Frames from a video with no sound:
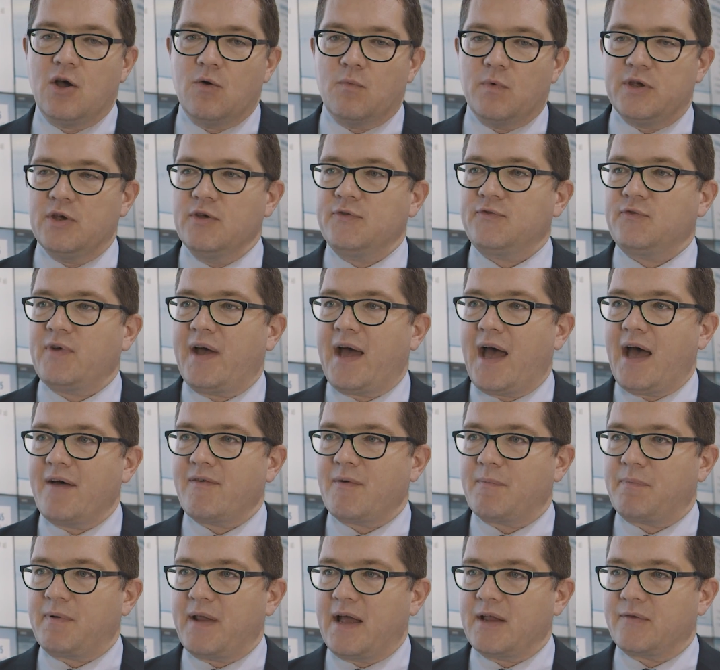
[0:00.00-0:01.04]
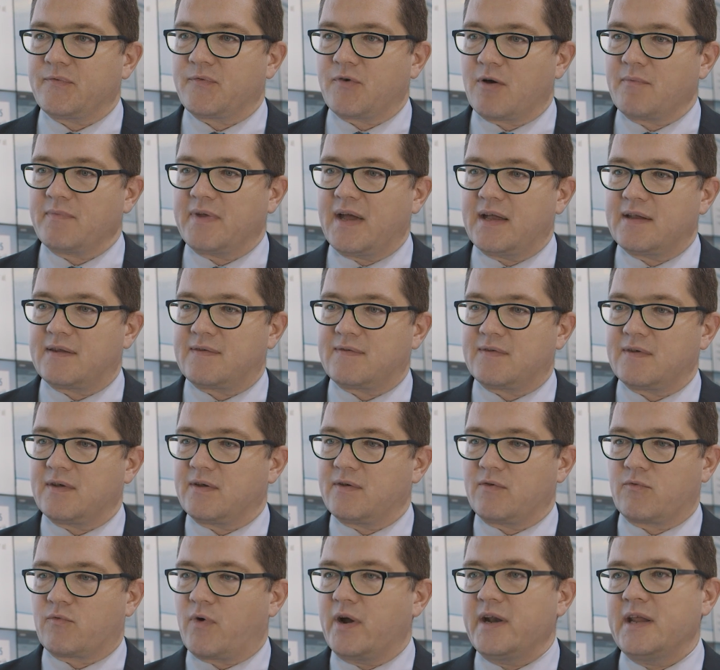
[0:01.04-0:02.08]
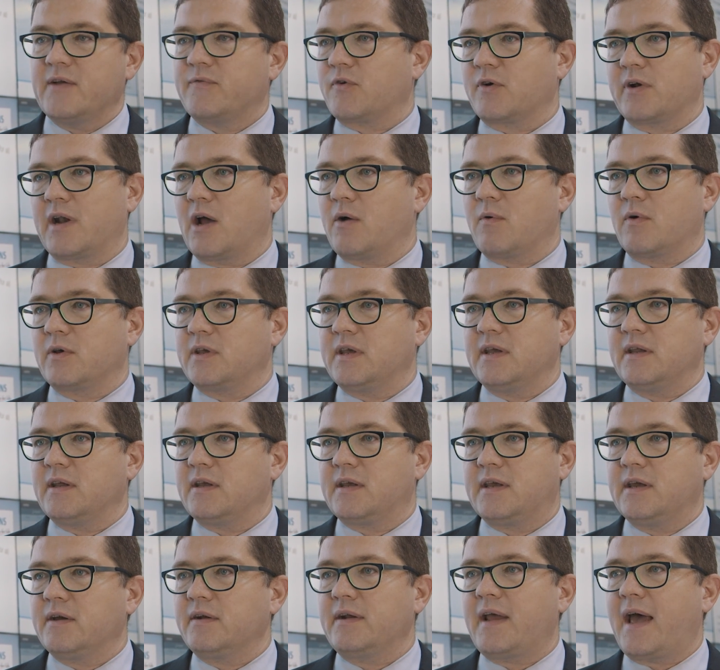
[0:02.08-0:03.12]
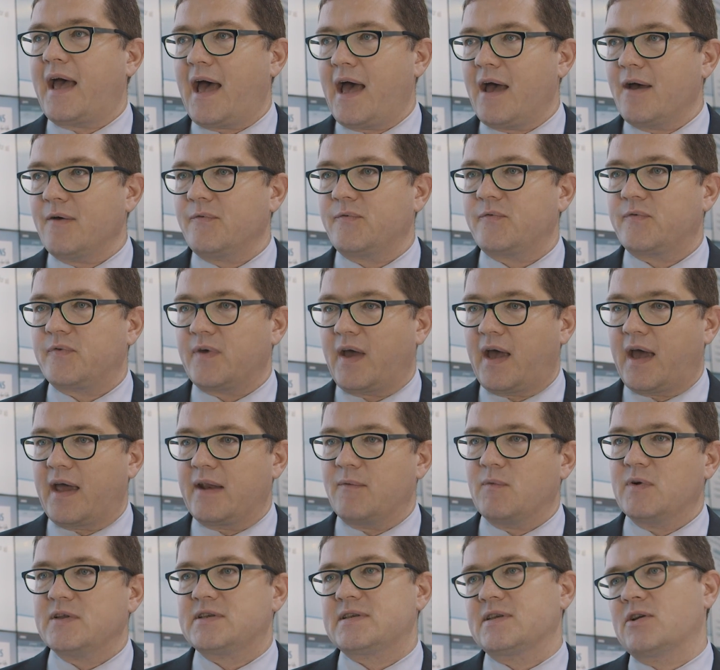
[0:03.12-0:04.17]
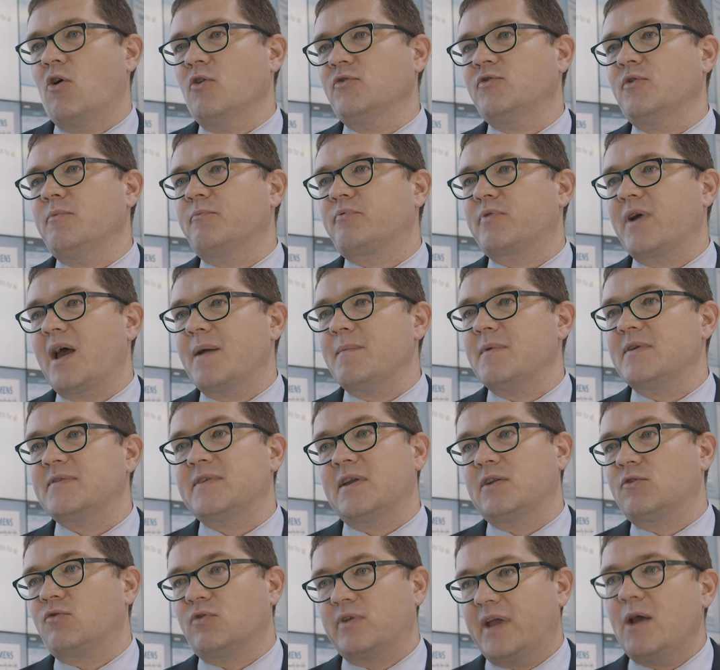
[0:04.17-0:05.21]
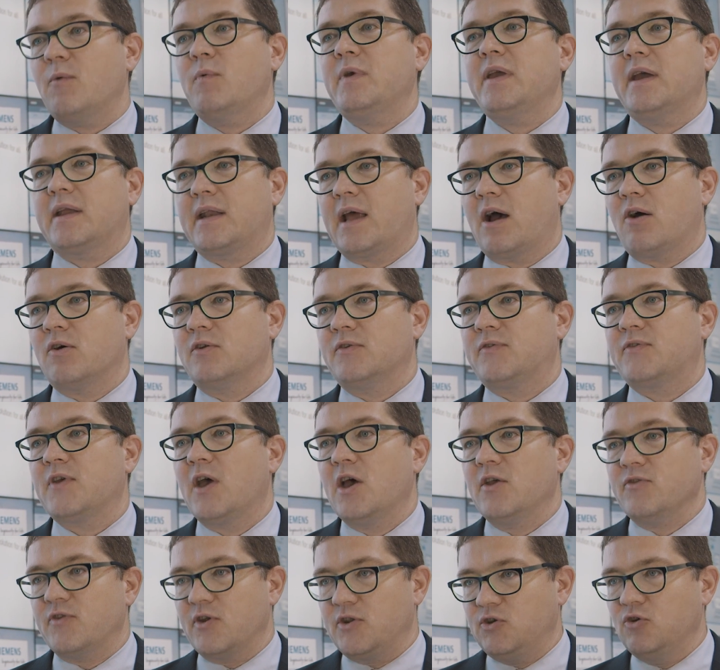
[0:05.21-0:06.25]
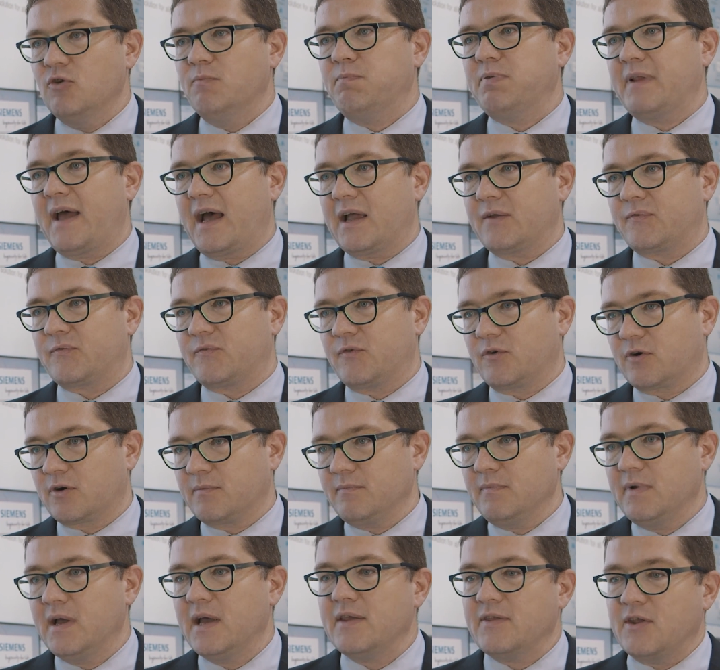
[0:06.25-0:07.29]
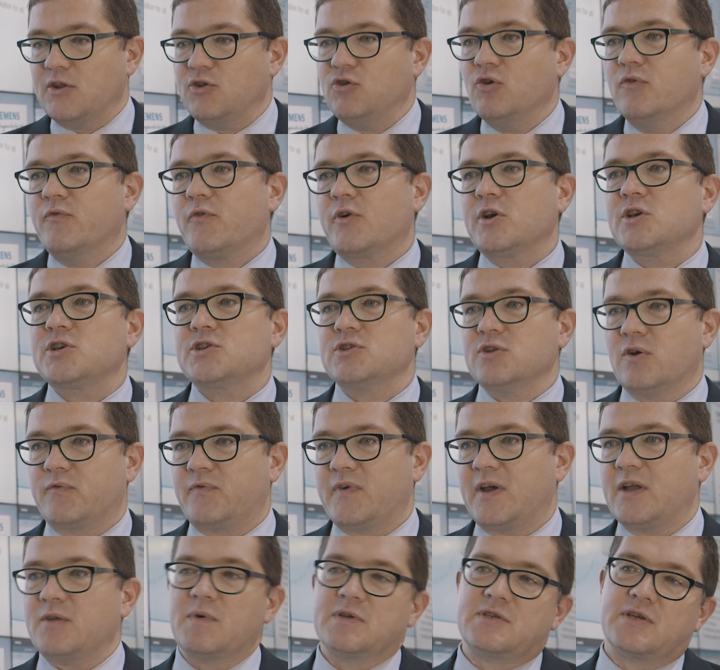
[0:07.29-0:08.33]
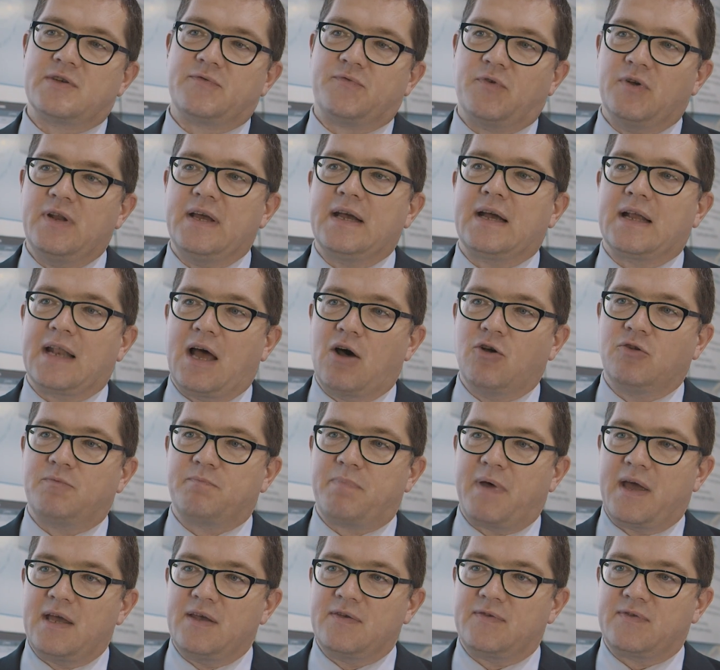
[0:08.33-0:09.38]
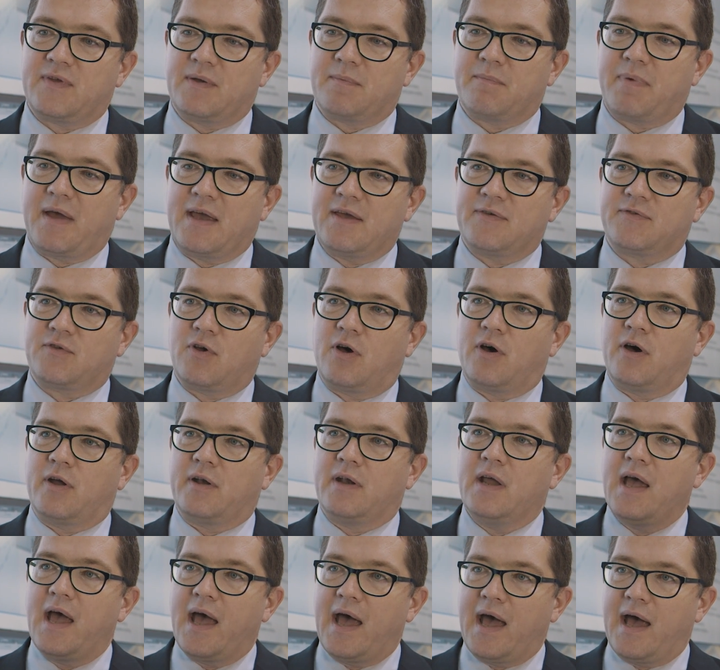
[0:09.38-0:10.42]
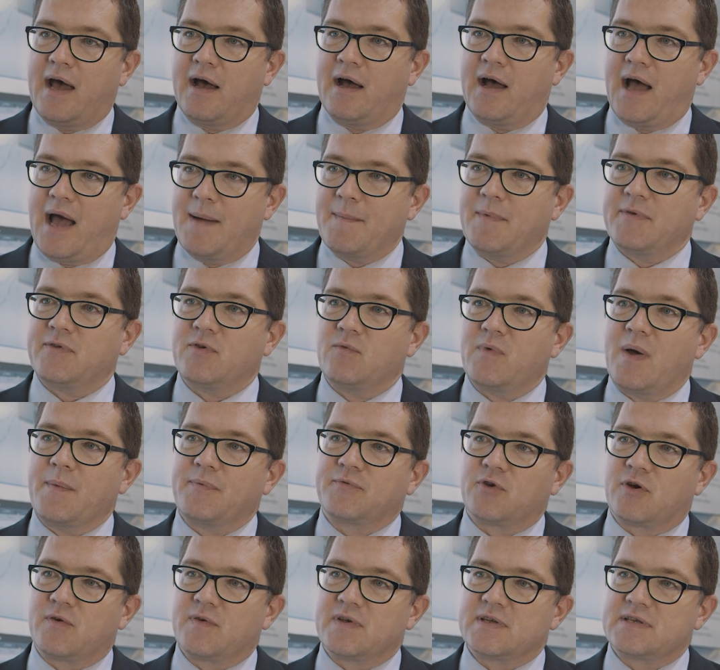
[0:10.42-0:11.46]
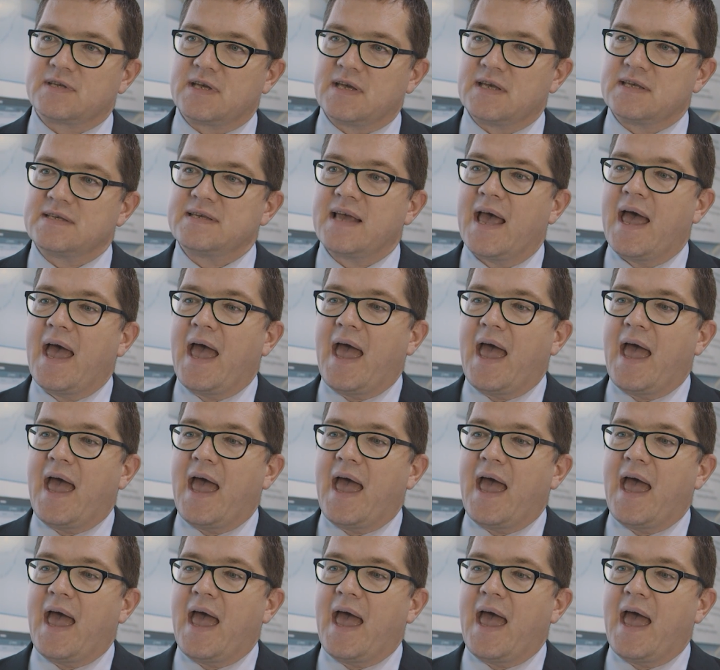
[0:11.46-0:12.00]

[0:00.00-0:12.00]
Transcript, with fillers: We used to have a platform that's running for now a year and a half, and which hosts on-premise, and today we announced the new platform, the new version of it, which is fully cloud-based and based on Amazon Web Services